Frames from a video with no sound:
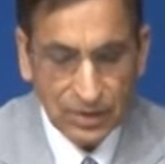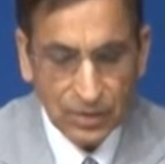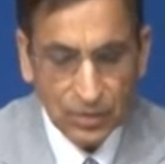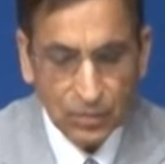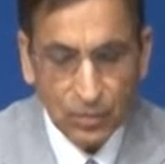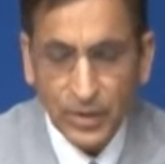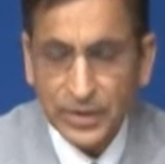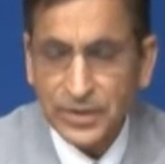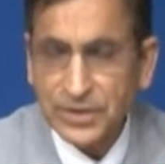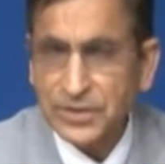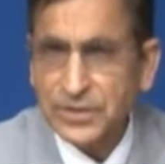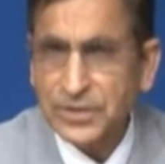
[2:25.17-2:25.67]

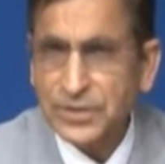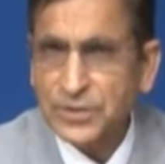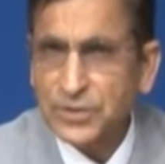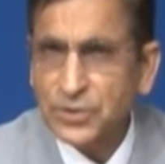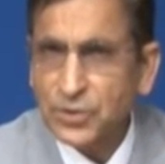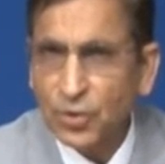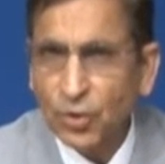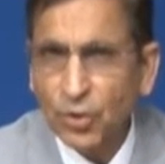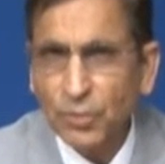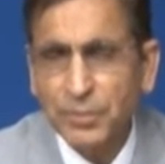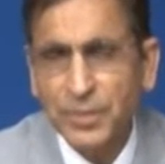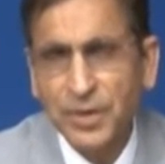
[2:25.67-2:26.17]
What is the
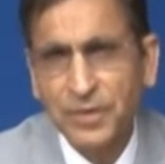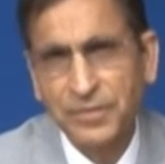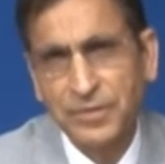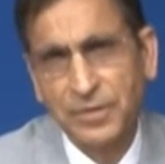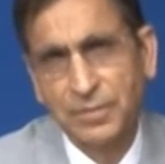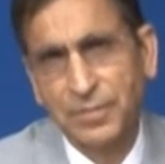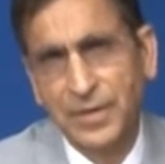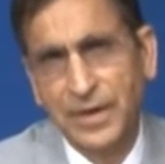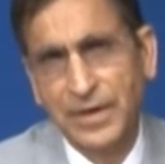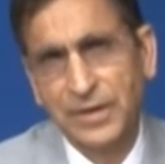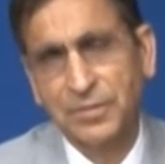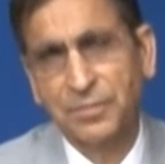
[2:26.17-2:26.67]
scope of
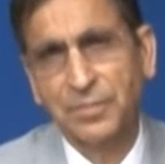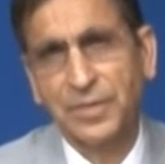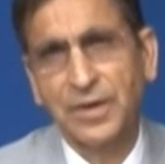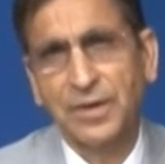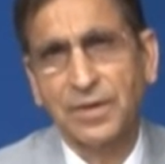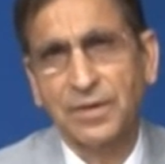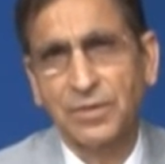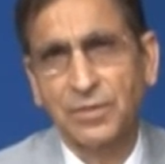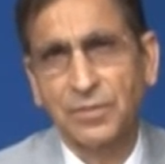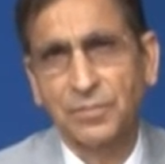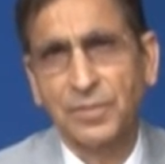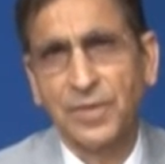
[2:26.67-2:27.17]
the
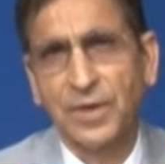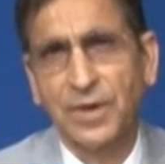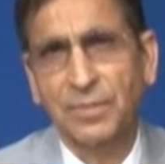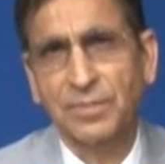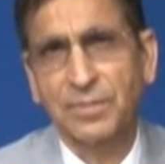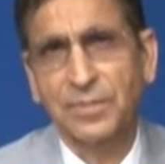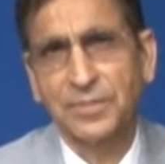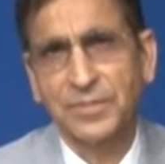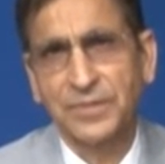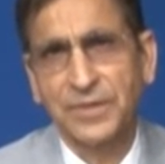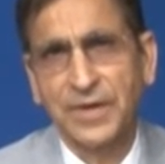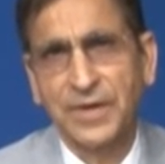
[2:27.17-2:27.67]
mathematical
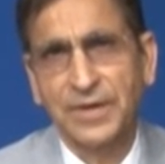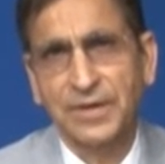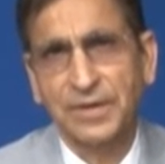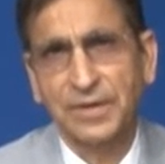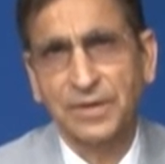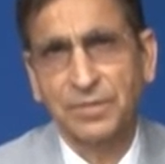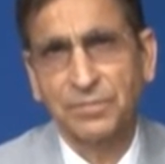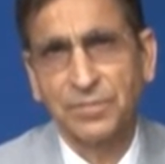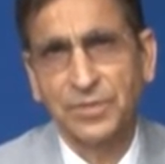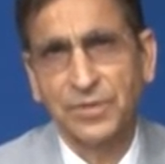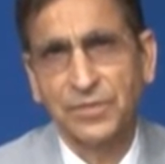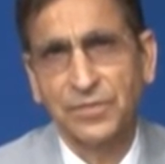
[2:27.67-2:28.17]
problems that
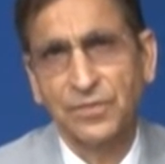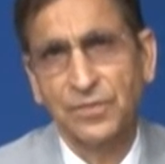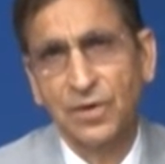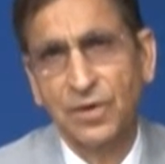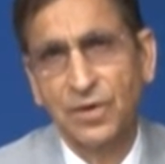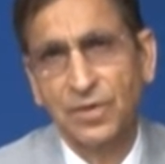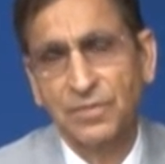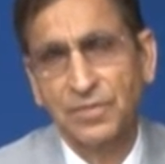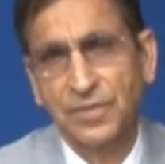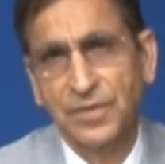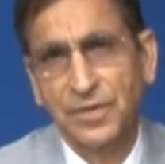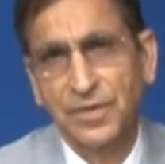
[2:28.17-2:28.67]
can be
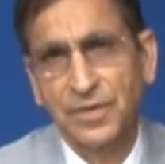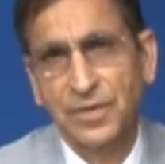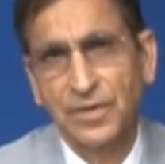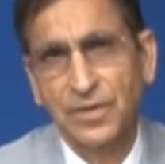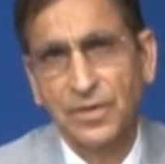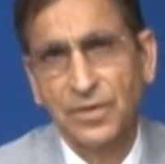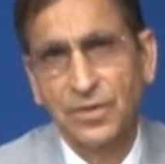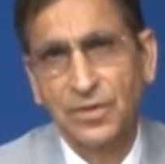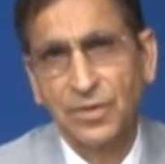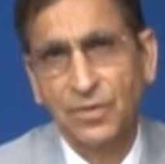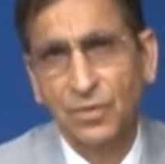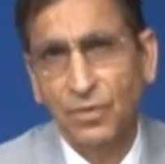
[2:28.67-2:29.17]
solved?
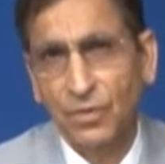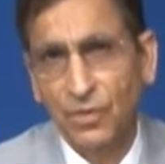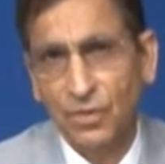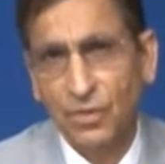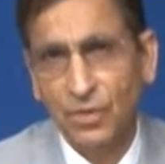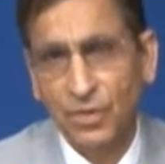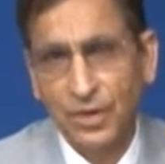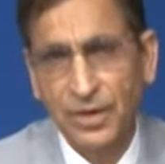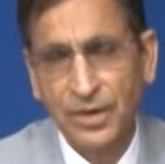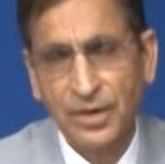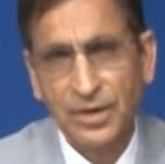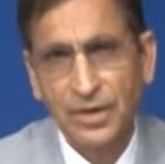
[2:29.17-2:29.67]

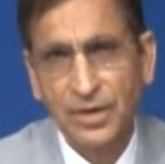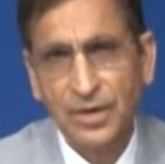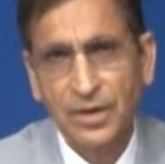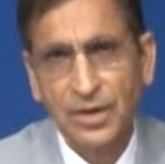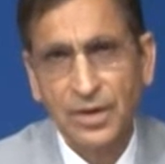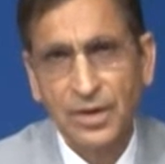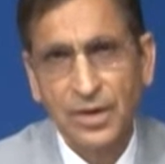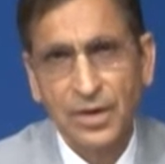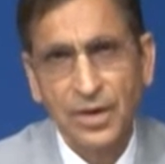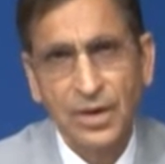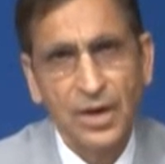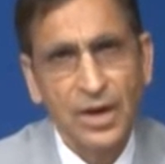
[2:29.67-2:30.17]
Or
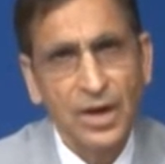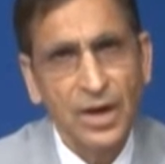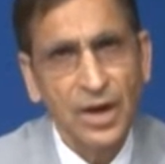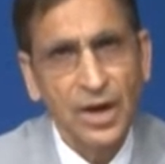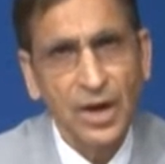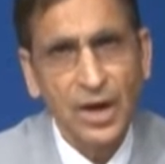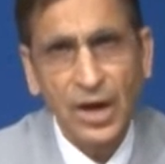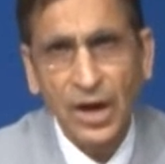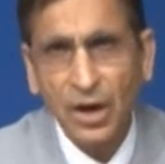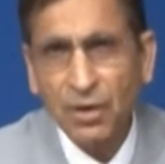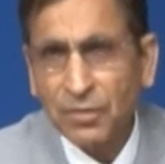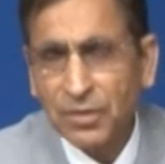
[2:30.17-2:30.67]

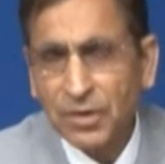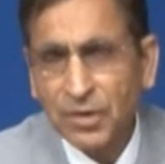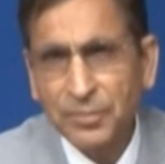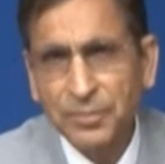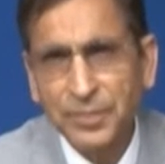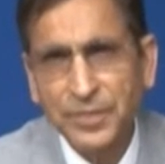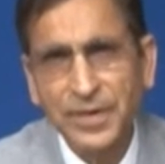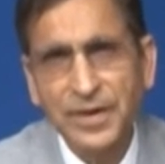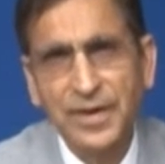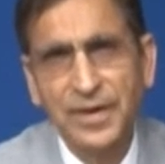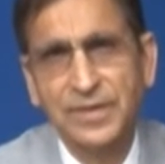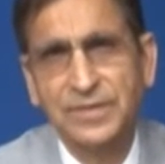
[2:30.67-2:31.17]
how
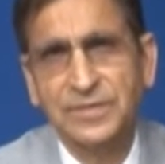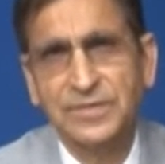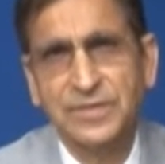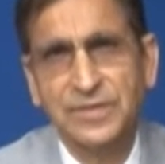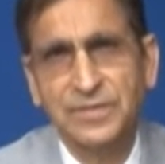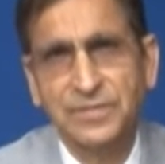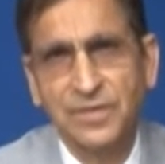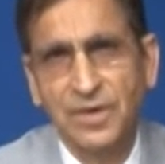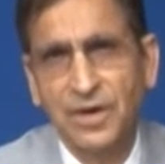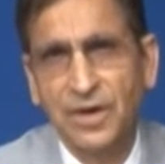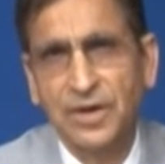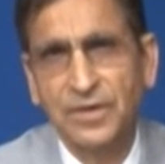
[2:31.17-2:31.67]

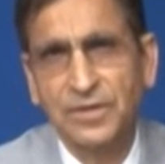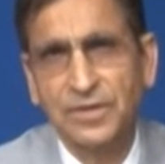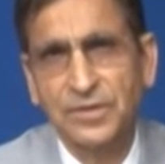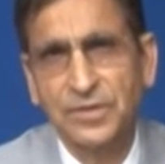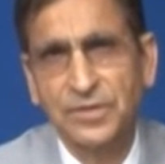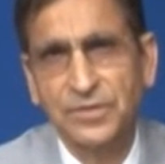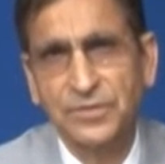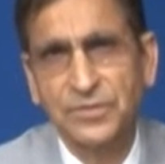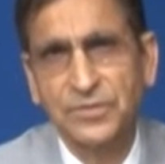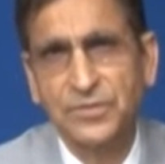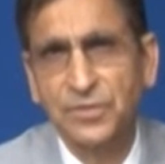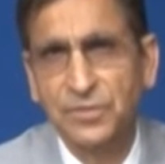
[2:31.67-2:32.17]
comprehensive are
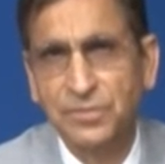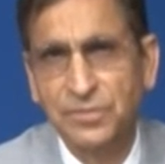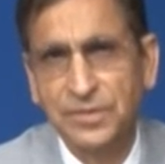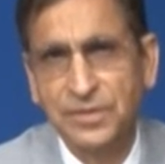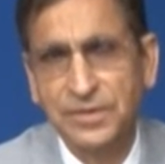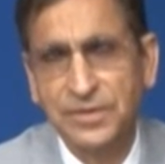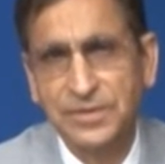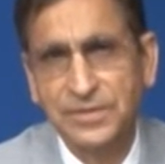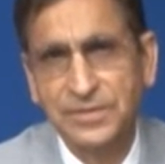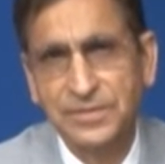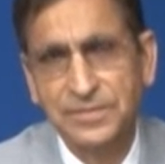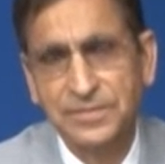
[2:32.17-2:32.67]
these
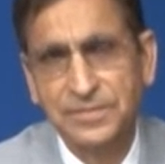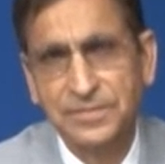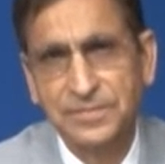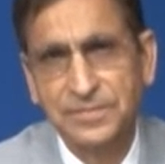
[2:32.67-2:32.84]
sutras?